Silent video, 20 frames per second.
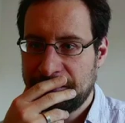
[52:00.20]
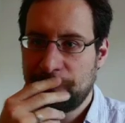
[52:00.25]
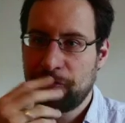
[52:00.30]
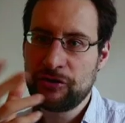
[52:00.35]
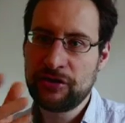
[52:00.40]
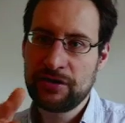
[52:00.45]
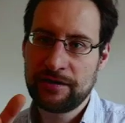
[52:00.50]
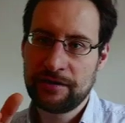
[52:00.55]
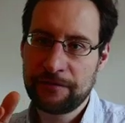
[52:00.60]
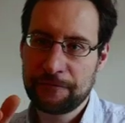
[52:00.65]
I
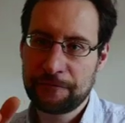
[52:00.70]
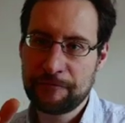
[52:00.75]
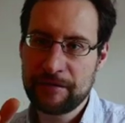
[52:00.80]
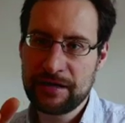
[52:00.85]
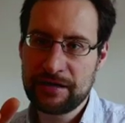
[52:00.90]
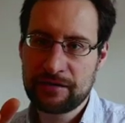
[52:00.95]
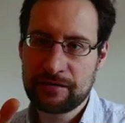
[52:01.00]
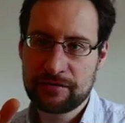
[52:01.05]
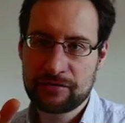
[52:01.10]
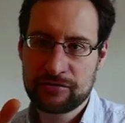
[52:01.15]
wonder if
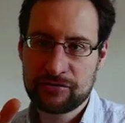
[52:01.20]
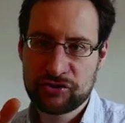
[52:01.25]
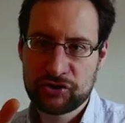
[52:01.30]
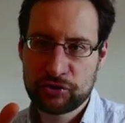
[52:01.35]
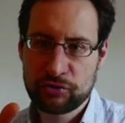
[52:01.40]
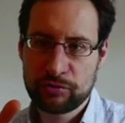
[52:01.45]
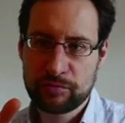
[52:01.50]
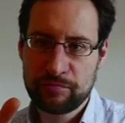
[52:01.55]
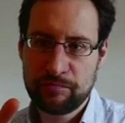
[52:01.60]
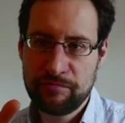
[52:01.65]
we
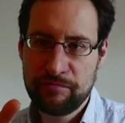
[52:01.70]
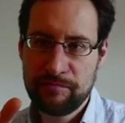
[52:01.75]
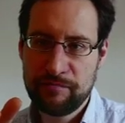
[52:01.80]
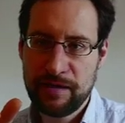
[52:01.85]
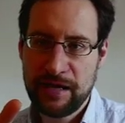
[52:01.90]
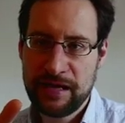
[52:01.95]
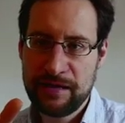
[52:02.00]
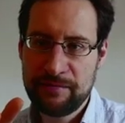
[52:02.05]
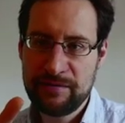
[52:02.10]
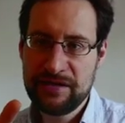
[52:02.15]
should
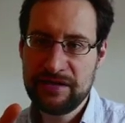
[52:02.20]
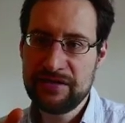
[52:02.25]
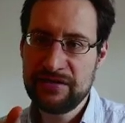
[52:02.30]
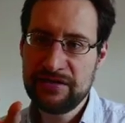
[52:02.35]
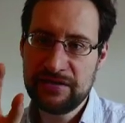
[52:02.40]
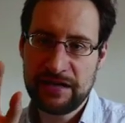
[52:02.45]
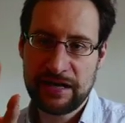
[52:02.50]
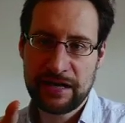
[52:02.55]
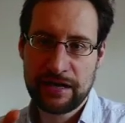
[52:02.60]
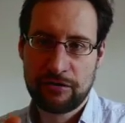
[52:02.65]
maybe,
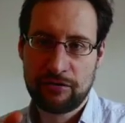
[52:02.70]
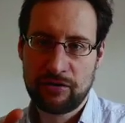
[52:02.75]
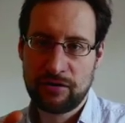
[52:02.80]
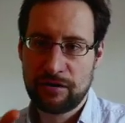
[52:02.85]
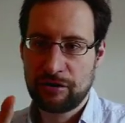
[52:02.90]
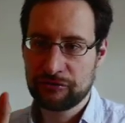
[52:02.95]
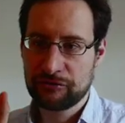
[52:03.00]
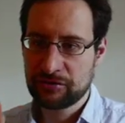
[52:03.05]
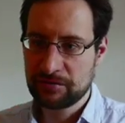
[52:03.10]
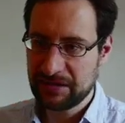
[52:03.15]
yeah,
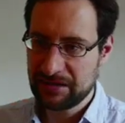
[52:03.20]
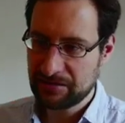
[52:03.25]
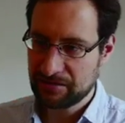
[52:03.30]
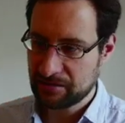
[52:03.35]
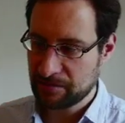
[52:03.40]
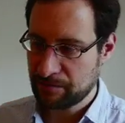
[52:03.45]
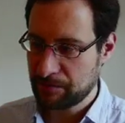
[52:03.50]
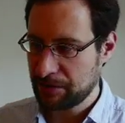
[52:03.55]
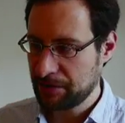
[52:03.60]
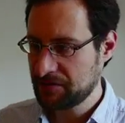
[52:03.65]
or automated
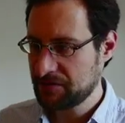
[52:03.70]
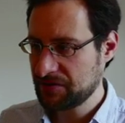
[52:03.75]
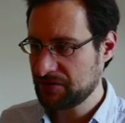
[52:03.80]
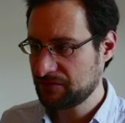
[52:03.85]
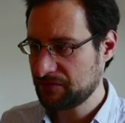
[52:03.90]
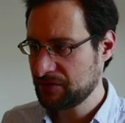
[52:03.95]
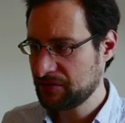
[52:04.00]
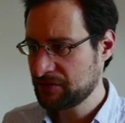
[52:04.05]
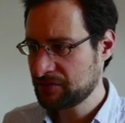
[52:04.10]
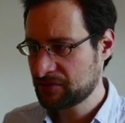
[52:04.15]

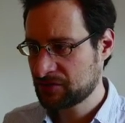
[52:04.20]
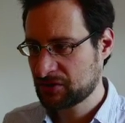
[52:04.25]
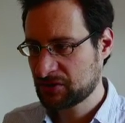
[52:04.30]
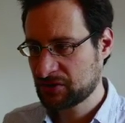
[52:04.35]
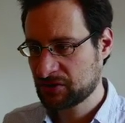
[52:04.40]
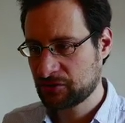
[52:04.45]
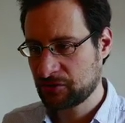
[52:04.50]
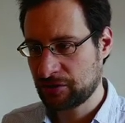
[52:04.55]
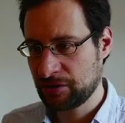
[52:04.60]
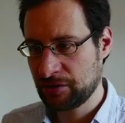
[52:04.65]
dependencies, we
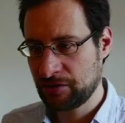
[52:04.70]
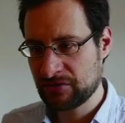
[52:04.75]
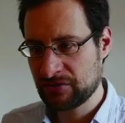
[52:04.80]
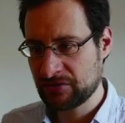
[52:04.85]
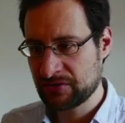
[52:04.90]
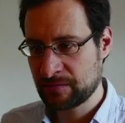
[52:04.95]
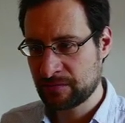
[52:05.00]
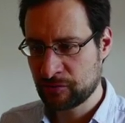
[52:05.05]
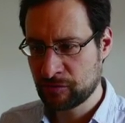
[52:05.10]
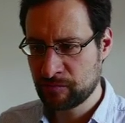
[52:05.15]
certainly also
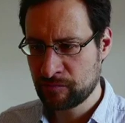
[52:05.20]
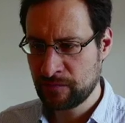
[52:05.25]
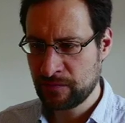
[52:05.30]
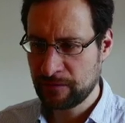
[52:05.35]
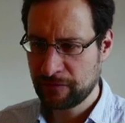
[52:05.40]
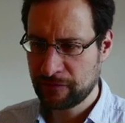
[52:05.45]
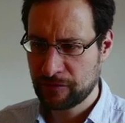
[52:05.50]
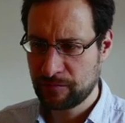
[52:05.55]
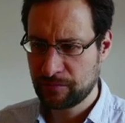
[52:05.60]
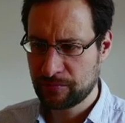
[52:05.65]
some room
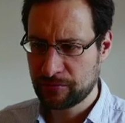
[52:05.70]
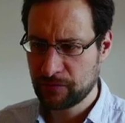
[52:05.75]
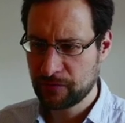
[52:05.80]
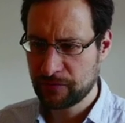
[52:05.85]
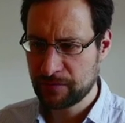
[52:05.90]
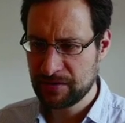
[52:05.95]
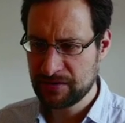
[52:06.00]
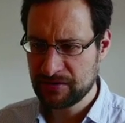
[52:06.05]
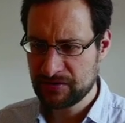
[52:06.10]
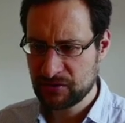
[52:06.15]
for
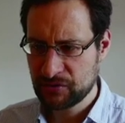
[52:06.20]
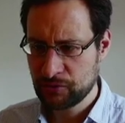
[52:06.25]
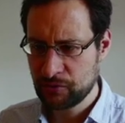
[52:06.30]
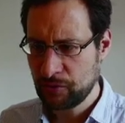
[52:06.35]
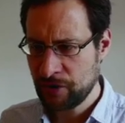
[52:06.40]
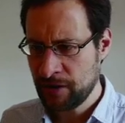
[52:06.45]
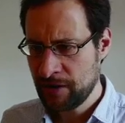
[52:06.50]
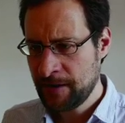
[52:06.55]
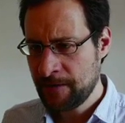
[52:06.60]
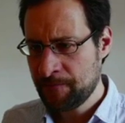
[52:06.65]
improvements
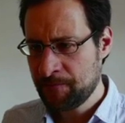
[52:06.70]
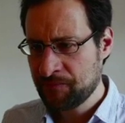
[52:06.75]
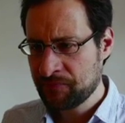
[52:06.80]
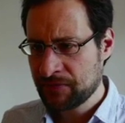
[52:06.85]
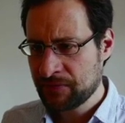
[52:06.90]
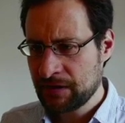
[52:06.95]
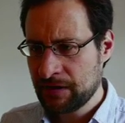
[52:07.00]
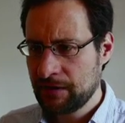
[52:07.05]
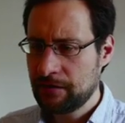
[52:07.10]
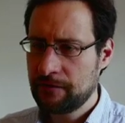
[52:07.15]
to
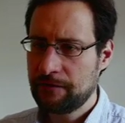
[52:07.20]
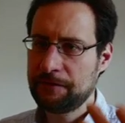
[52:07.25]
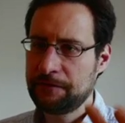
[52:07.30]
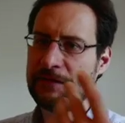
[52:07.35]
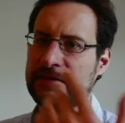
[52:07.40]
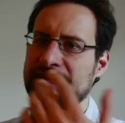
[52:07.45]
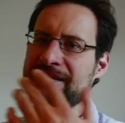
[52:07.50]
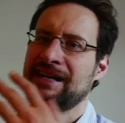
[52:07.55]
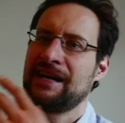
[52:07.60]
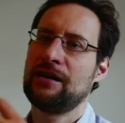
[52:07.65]

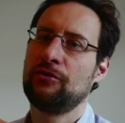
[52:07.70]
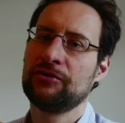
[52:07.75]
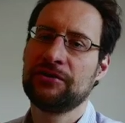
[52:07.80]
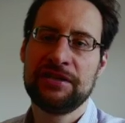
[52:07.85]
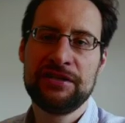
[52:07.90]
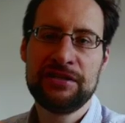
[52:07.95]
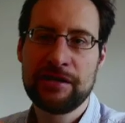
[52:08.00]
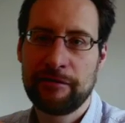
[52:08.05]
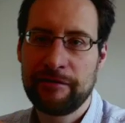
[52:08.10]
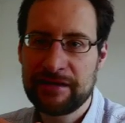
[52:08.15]
filter out
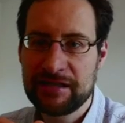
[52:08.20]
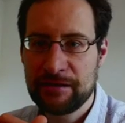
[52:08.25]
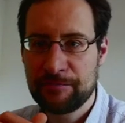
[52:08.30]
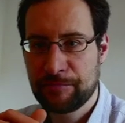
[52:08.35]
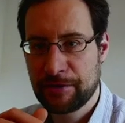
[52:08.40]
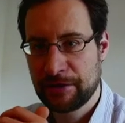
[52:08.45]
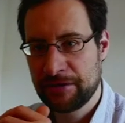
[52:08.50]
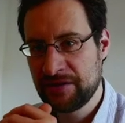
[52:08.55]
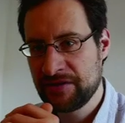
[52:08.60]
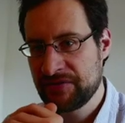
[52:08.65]
indirect
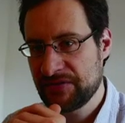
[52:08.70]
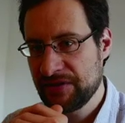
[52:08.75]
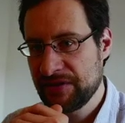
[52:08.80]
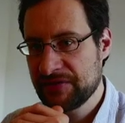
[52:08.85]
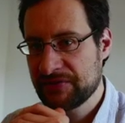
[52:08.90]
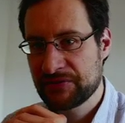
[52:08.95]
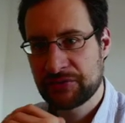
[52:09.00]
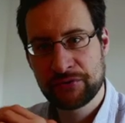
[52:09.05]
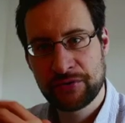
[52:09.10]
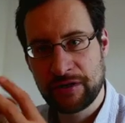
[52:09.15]

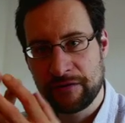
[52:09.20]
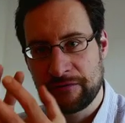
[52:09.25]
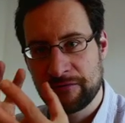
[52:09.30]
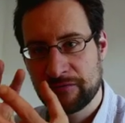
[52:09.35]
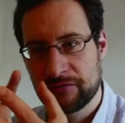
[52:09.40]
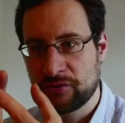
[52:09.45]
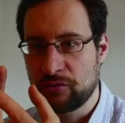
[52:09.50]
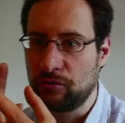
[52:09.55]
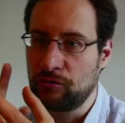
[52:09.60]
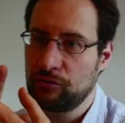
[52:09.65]
dependencies, to
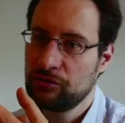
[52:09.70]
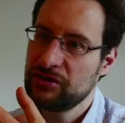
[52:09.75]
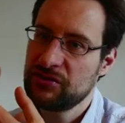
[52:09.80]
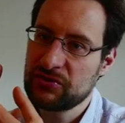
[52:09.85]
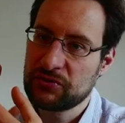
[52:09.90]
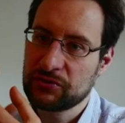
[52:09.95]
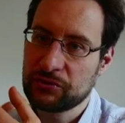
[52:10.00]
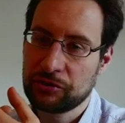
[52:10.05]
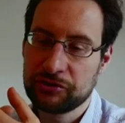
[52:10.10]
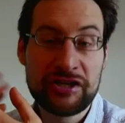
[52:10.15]
have to only
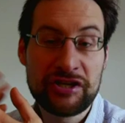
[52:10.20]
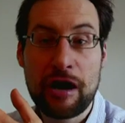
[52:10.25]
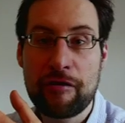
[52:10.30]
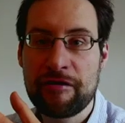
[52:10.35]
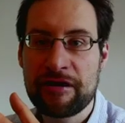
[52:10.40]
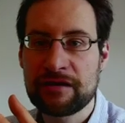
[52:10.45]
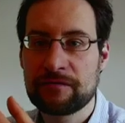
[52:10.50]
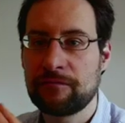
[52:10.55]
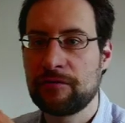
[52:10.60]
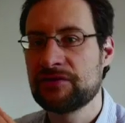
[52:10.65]
store
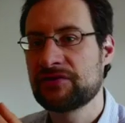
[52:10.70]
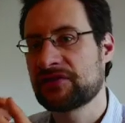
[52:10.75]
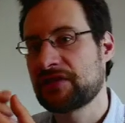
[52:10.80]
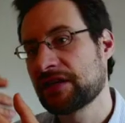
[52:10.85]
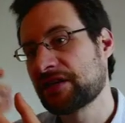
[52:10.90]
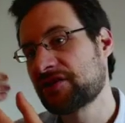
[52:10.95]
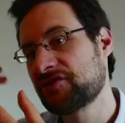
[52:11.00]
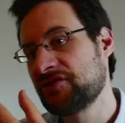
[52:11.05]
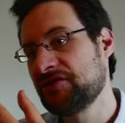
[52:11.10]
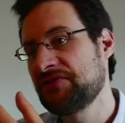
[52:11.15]
direct ones
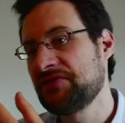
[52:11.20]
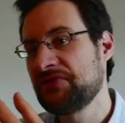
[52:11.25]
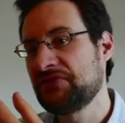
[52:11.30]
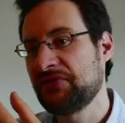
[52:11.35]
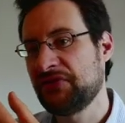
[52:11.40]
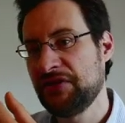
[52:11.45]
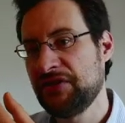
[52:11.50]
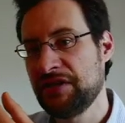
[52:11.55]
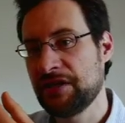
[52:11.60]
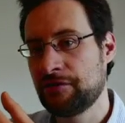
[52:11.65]
like
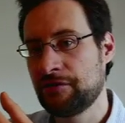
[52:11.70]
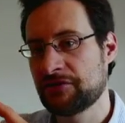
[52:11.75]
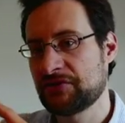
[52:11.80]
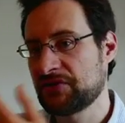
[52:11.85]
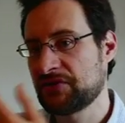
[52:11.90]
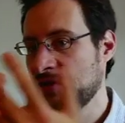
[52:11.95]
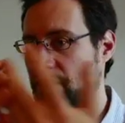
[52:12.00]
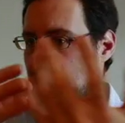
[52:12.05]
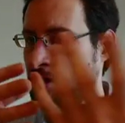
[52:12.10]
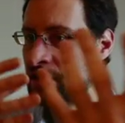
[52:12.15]
GCC and not
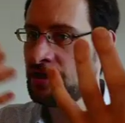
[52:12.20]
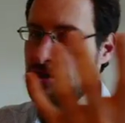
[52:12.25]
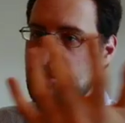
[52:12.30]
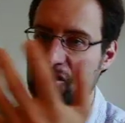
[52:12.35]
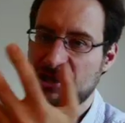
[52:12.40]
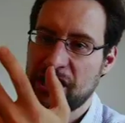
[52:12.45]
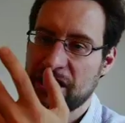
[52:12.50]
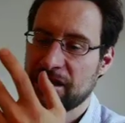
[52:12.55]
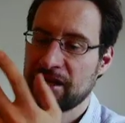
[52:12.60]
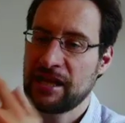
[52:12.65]
the
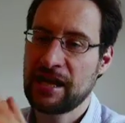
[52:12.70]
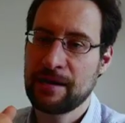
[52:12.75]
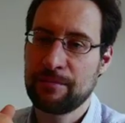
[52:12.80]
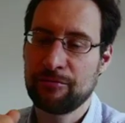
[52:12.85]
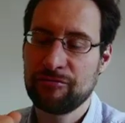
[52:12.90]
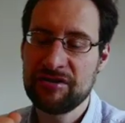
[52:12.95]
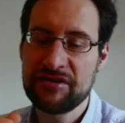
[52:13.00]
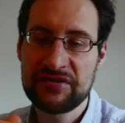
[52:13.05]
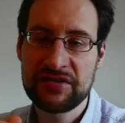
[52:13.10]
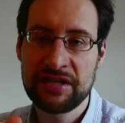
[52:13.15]
shared
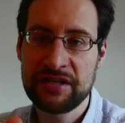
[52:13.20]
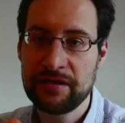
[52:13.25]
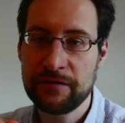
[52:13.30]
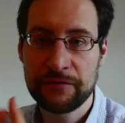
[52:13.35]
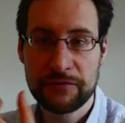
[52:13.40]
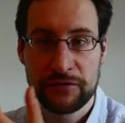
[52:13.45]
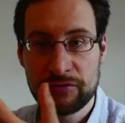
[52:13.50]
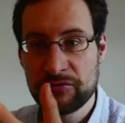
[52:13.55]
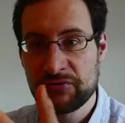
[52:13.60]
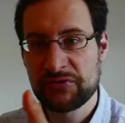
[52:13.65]
library set
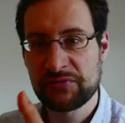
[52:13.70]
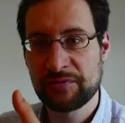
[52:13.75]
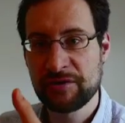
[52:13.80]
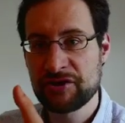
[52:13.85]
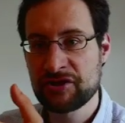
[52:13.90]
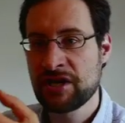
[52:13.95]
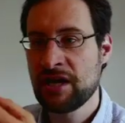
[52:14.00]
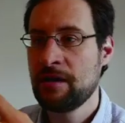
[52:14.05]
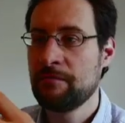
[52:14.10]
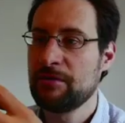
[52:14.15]
if you
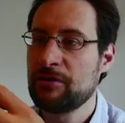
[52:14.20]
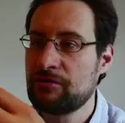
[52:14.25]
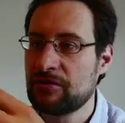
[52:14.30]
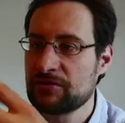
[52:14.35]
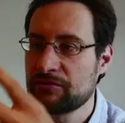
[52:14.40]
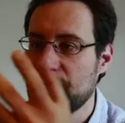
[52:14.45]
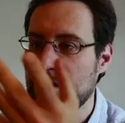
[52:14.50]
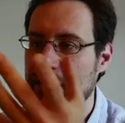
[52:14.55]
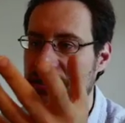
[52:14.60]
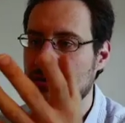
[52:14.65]
switch,
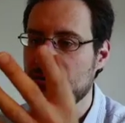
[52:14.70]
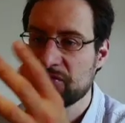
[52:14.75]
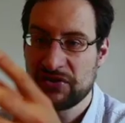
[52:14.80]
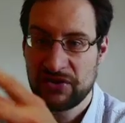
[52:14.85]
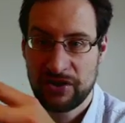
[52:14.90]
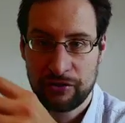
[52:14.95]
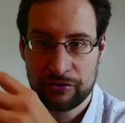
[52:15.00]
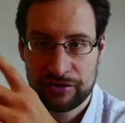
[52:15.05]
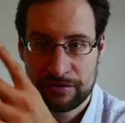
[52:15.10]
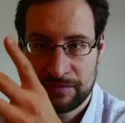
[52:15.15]
because right now the
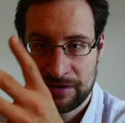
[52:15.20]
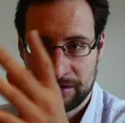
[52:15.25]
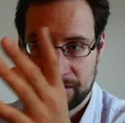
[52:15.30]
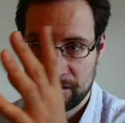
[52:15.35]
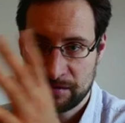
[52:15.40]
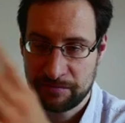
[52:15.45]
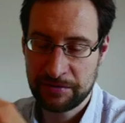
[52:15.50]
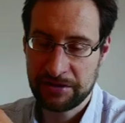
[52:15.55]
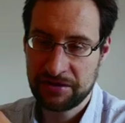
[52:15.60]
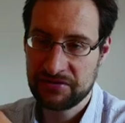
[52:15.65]
automatic
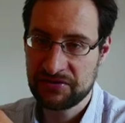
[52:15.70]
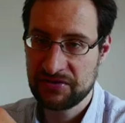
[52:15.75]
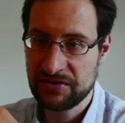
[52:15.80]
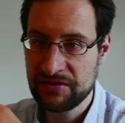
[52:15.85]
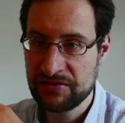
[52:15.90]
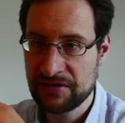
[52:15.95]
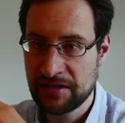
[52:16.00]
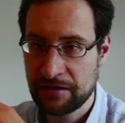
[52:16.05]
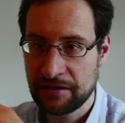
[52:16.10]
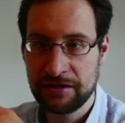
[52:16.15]

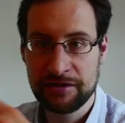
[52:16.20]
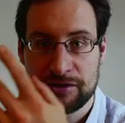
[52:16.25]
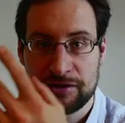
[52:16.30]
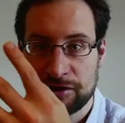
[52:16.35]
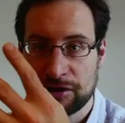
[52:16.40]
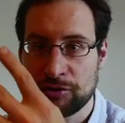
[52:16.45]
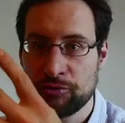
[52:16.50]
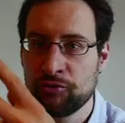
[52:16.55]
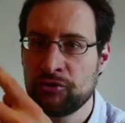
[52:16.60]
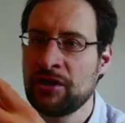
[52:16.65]
dependencies
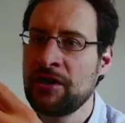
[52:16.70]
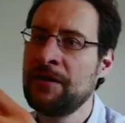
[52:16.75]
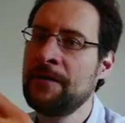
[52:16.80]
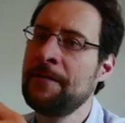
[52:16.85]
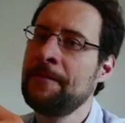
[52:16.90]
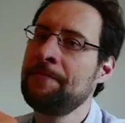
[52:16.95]
include